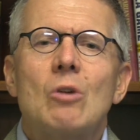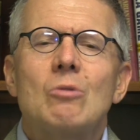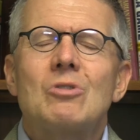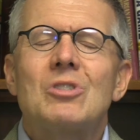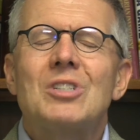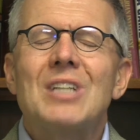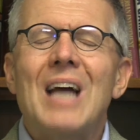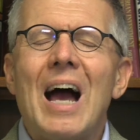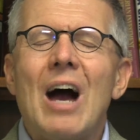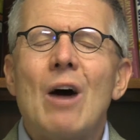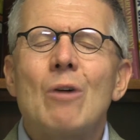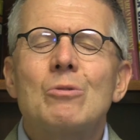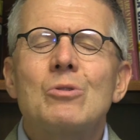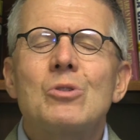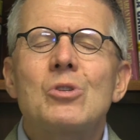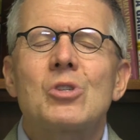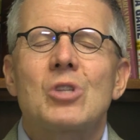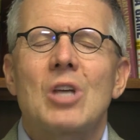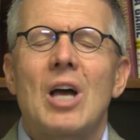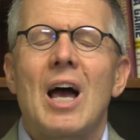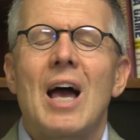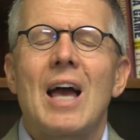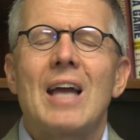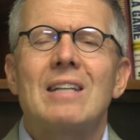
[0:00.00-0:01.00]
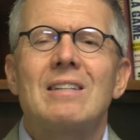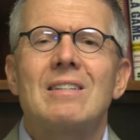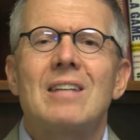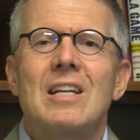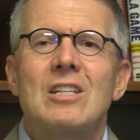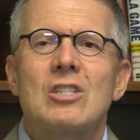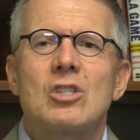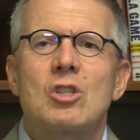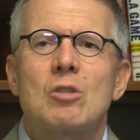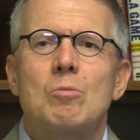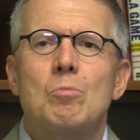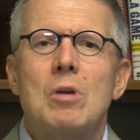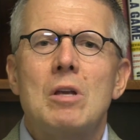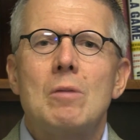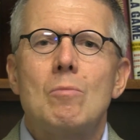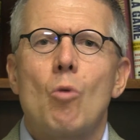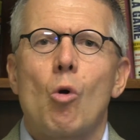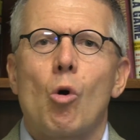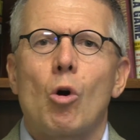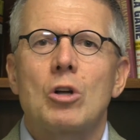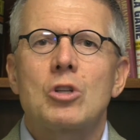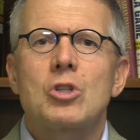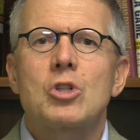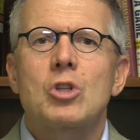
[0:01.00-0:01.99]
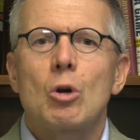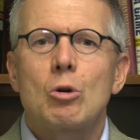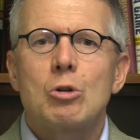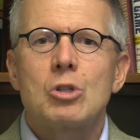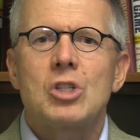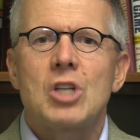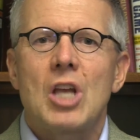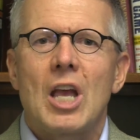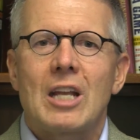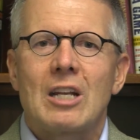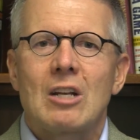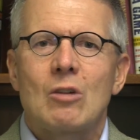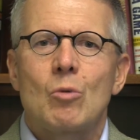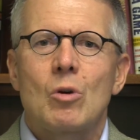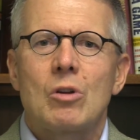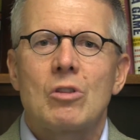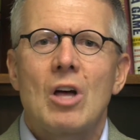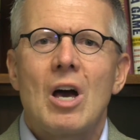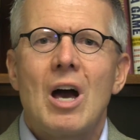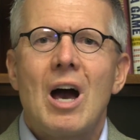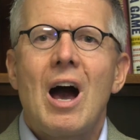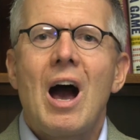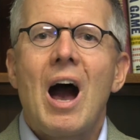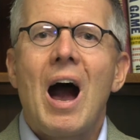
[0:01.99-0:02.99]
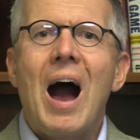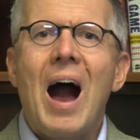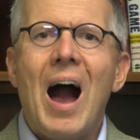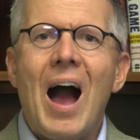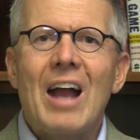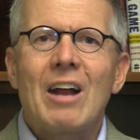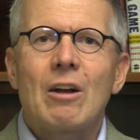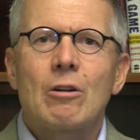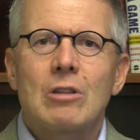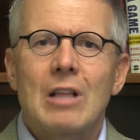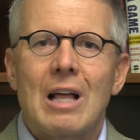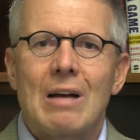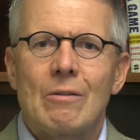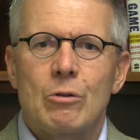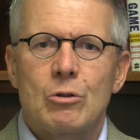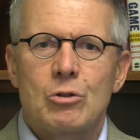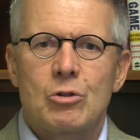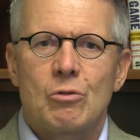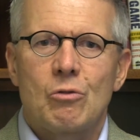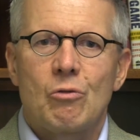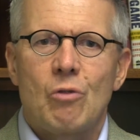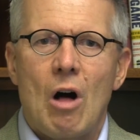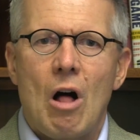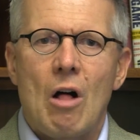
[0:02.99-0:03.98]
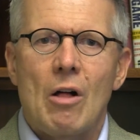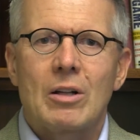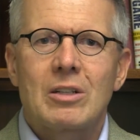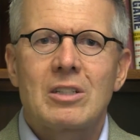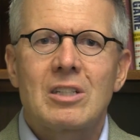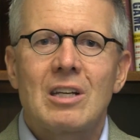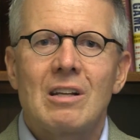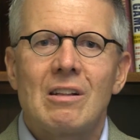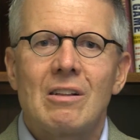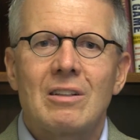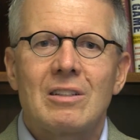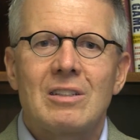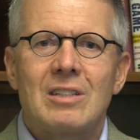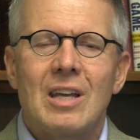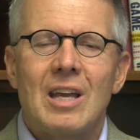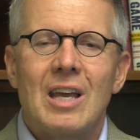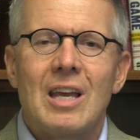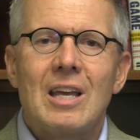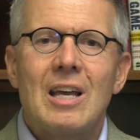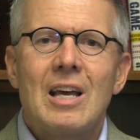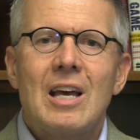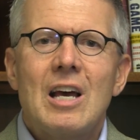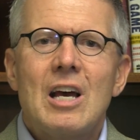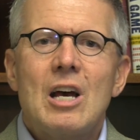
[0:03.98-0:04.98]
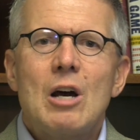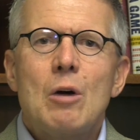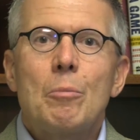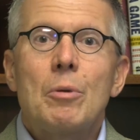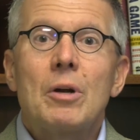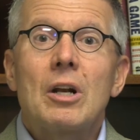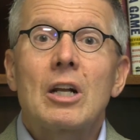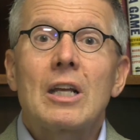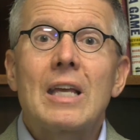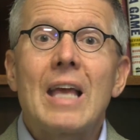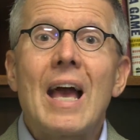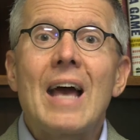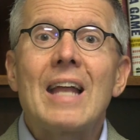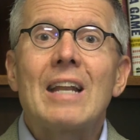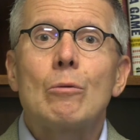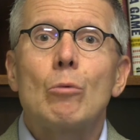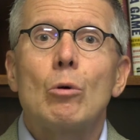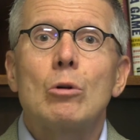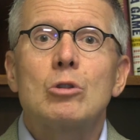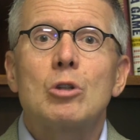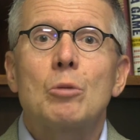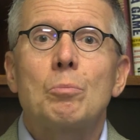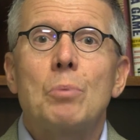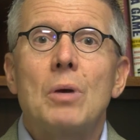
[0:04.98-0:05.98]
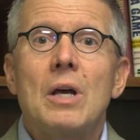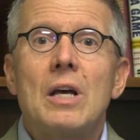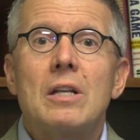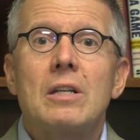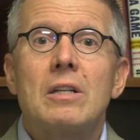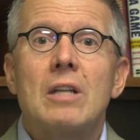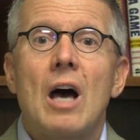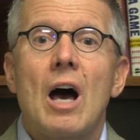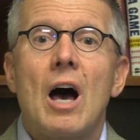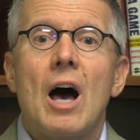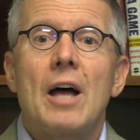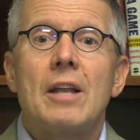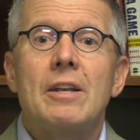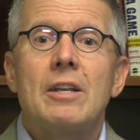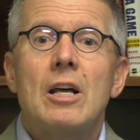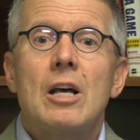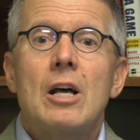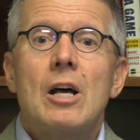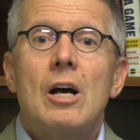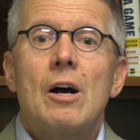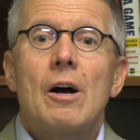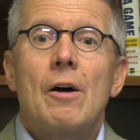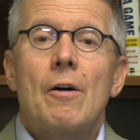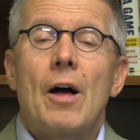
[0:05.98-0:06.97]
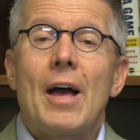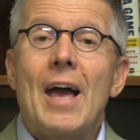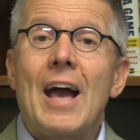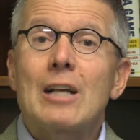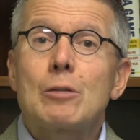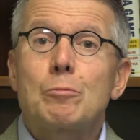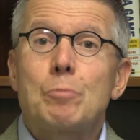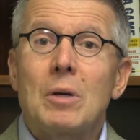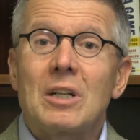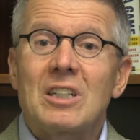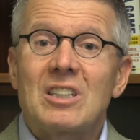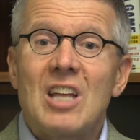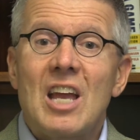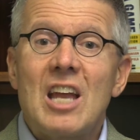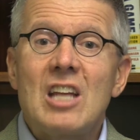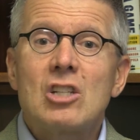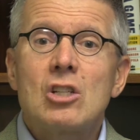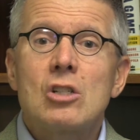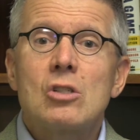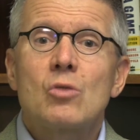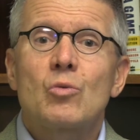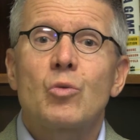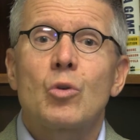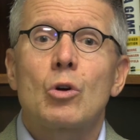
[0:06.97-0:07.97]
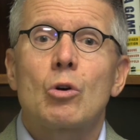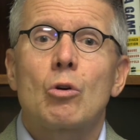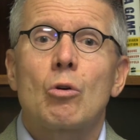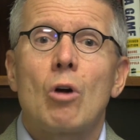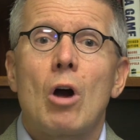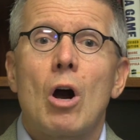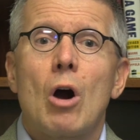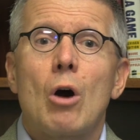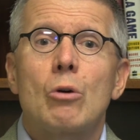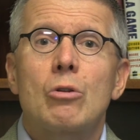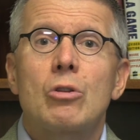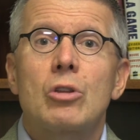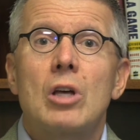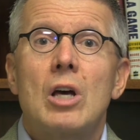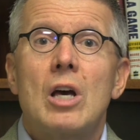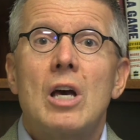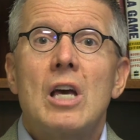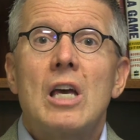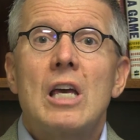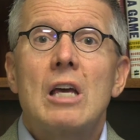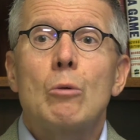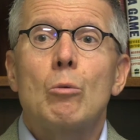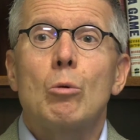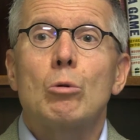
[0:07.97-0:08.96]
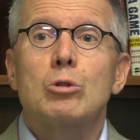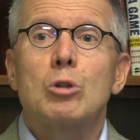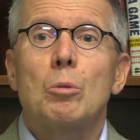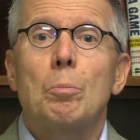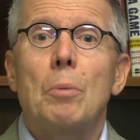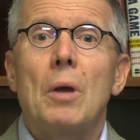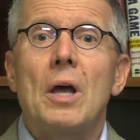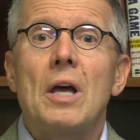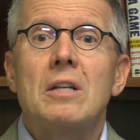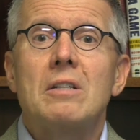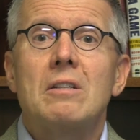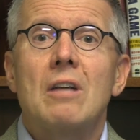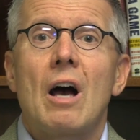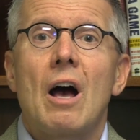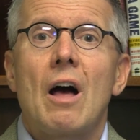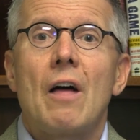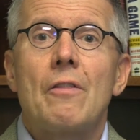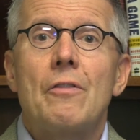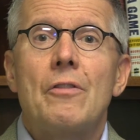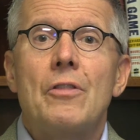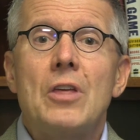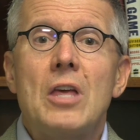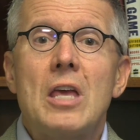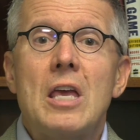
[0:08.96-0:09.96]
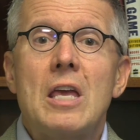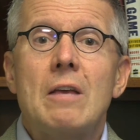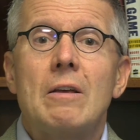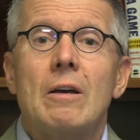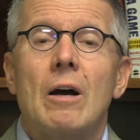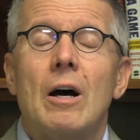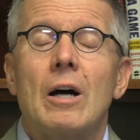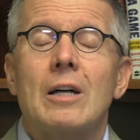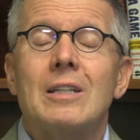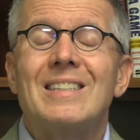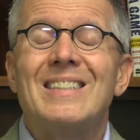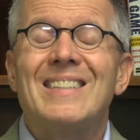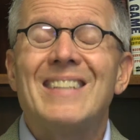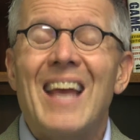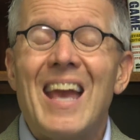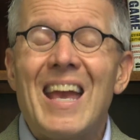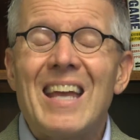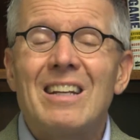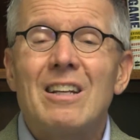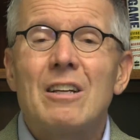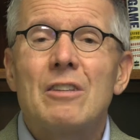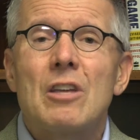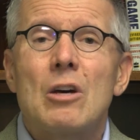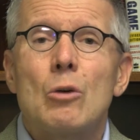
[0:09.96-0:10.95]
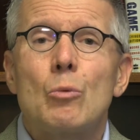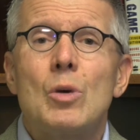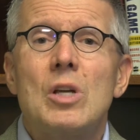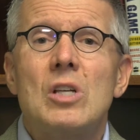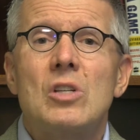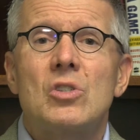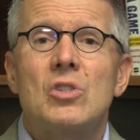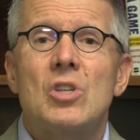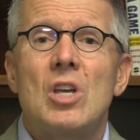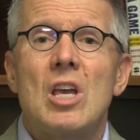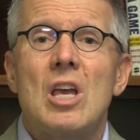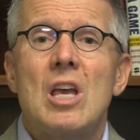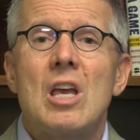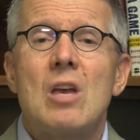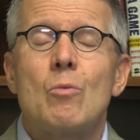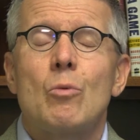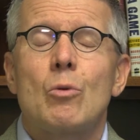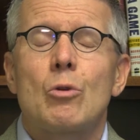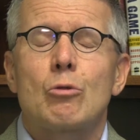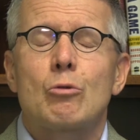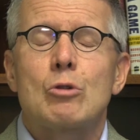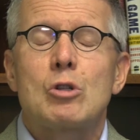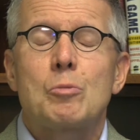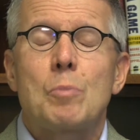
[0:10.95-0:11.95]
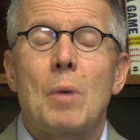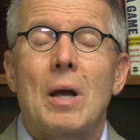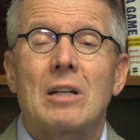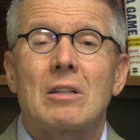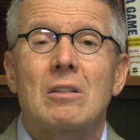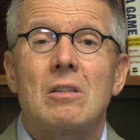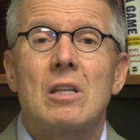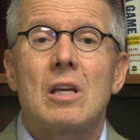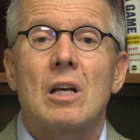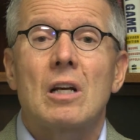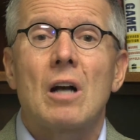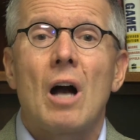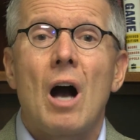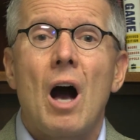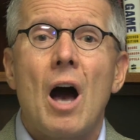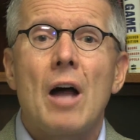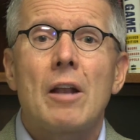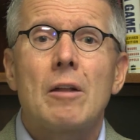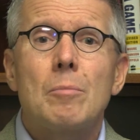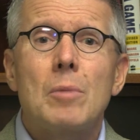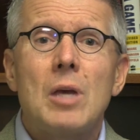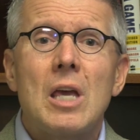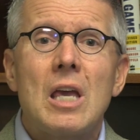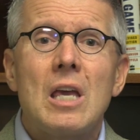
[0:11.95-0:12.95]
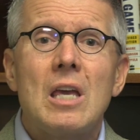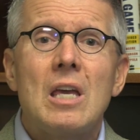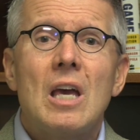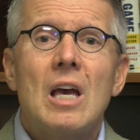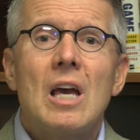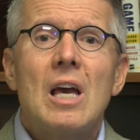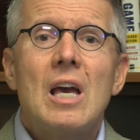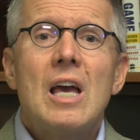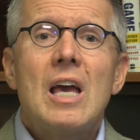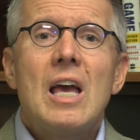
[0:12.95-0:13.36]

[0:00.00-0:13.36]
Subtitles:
downside tends to be more associated with higher levels of volatility. But again, it will depend on expectations for growth. It will depend on the data that we see with respect to the economy.